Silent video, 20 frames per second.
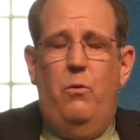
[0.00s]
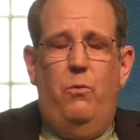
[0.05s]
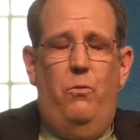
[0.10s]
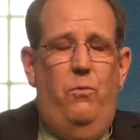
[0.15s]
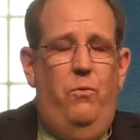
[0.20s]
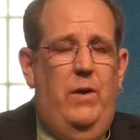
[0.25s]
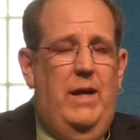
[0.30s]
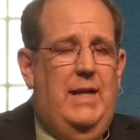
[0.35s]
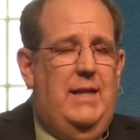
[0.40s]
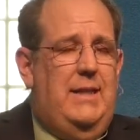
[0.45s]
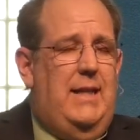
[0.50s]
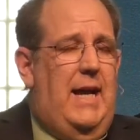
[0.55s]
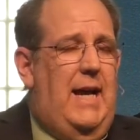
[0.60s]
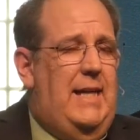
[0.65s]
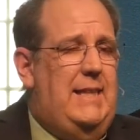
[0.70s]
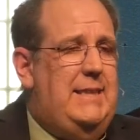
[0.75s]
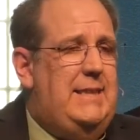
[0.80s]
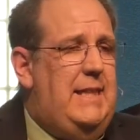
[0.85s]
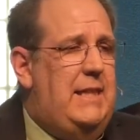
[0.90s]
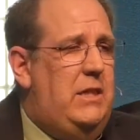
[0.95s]

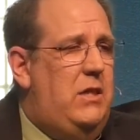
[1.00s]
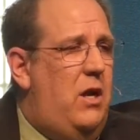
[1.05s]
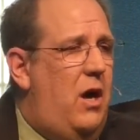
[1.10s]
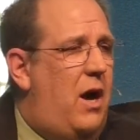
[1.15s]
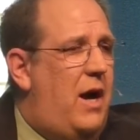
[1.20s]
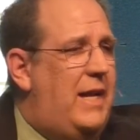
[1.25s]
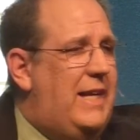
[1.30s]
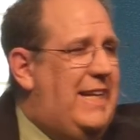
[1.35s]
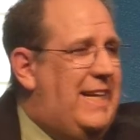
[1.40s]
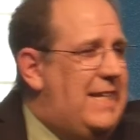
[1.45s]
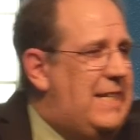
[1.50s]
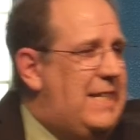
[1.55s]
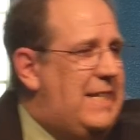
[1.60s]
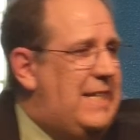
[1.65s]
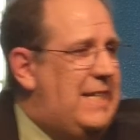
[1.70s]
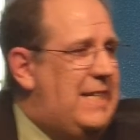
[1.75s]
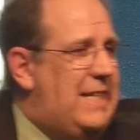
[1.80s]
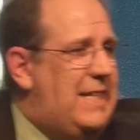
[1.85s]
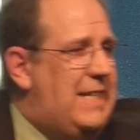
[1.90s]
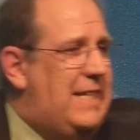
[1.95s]
realize that
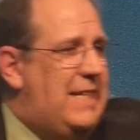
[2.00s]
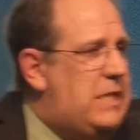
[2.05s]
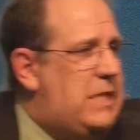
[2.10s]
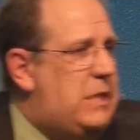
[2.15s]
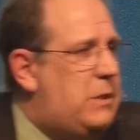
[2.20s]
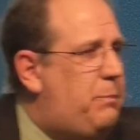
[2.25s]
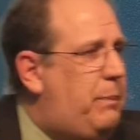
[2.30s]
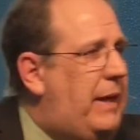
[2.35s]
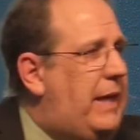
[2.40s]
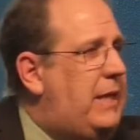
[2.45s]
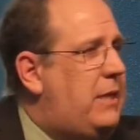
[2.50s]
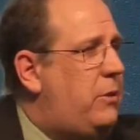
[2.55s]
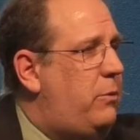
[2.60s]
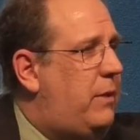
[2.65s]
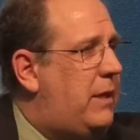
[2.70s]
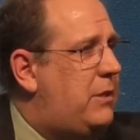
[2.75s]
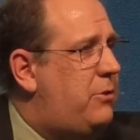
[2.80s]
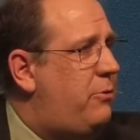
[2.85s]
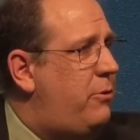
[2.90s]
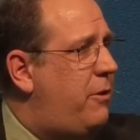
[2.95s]
He can speak
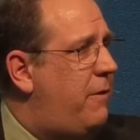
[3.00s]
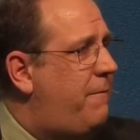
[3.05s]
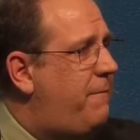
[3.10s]
to us through